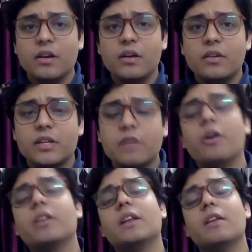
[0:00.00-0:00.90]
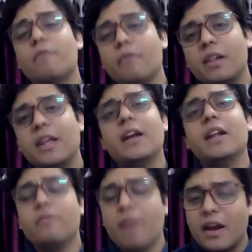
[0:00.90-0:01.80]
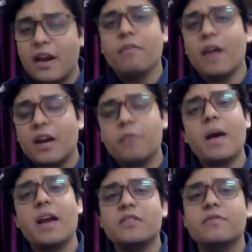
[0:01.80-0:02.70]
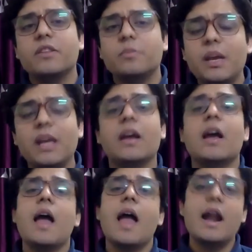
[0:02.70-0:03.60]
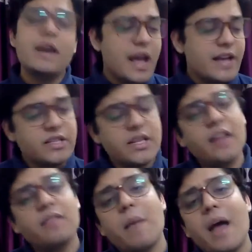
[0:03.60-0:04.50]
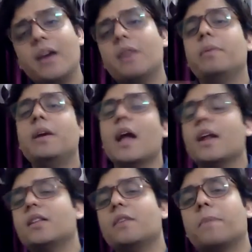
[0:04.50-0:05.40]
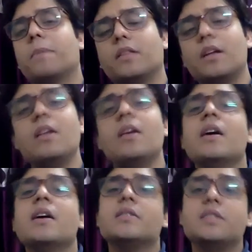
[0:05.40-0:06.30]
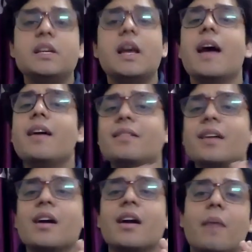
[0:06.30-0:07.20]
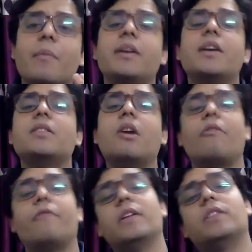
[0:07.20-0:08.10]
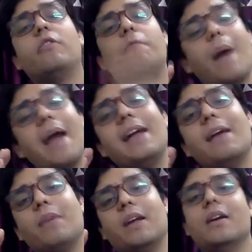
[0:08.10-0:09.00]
She was in a legally valid marriage with me. And as she has married B, another person, she has committed the offense of bigamy.